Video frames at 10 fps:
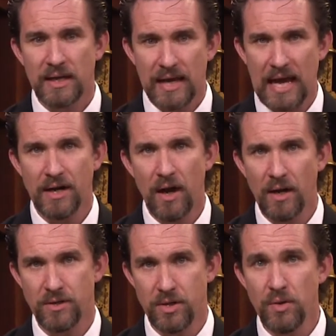
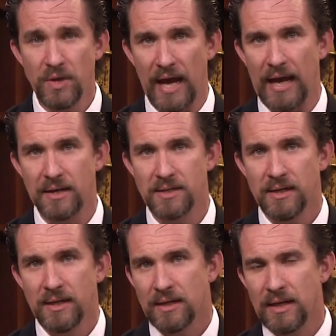cannot do that.
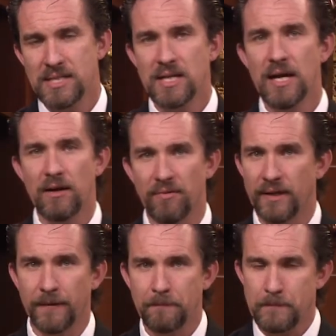Now listen
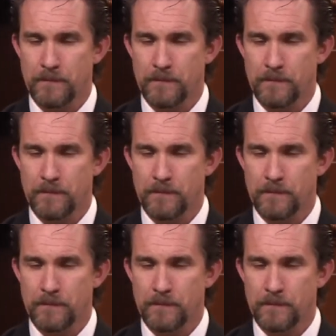carefully.